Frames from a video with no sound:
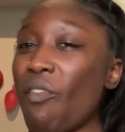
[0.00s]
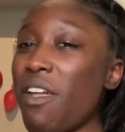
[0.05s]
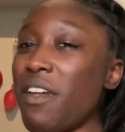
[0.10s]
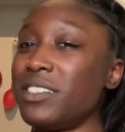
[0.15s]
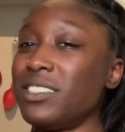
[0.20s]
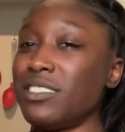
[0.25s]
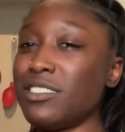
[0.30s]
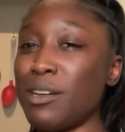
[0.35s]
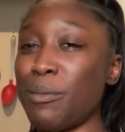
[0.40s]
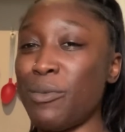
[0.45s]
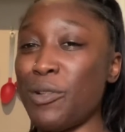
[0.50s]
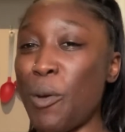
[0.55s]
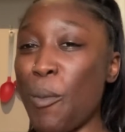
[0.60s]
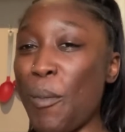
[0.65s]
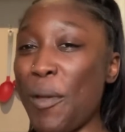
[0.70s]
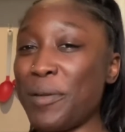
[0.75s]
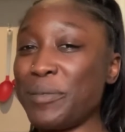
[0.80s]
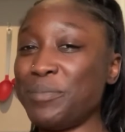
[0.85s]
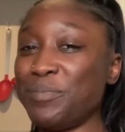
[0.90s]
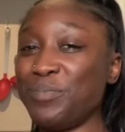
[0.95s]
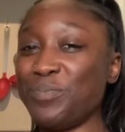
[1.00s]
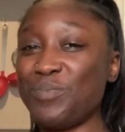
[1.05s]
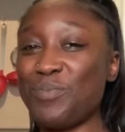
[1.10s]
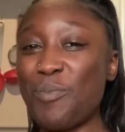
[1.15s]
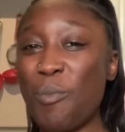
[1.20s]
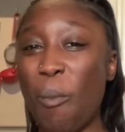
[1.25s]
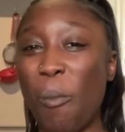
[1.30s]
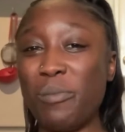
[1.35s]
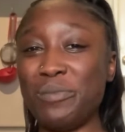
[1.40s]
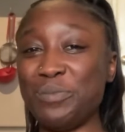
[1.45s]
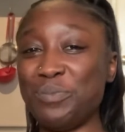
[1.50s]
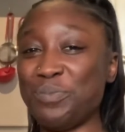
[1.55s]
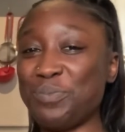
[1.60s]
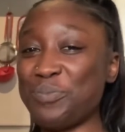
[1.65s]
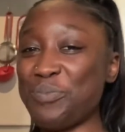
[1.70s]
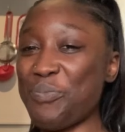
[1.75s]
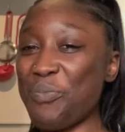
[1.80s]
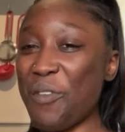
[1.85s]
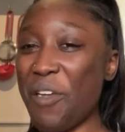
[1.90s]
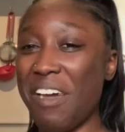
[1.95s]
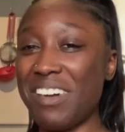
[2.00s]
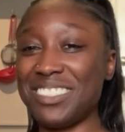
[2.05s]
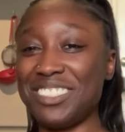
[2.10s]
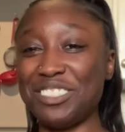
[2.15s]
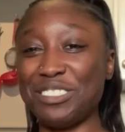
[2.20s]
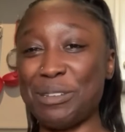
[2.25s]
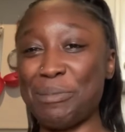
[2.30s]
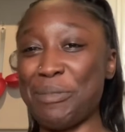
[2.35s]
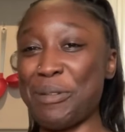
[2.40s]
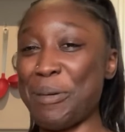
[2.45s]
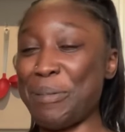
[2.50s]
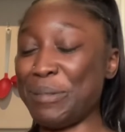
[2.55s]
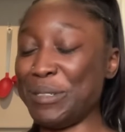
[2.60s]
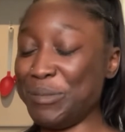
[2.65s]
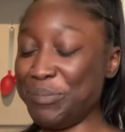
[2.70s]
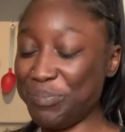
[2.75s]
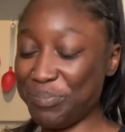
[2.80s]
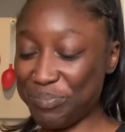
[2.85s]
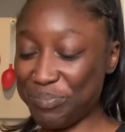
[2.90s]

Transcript: Stop playing with me. Stop playing with me.